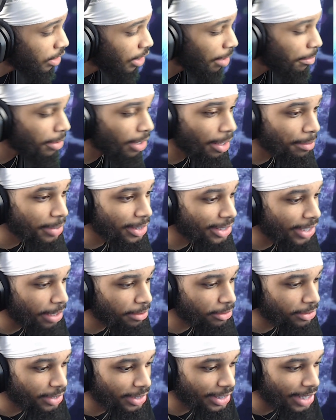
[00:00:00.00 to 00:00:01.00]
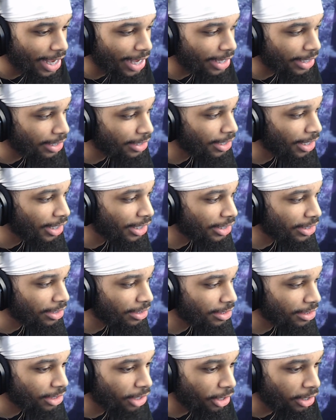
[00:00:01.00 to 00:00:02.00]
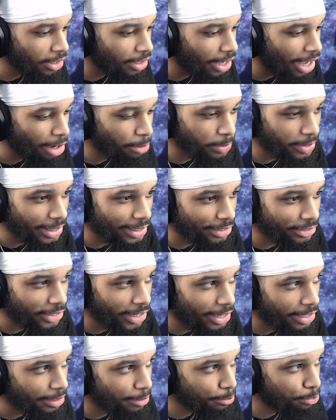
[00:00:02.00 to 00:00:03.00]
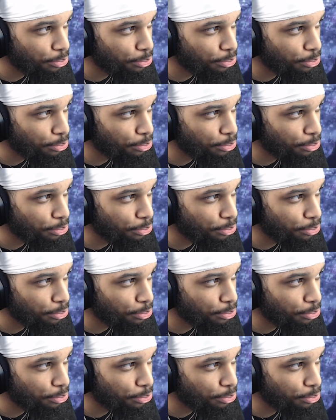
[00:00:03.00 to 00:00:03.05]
How many chapters this got? Y'all? I almost said chat.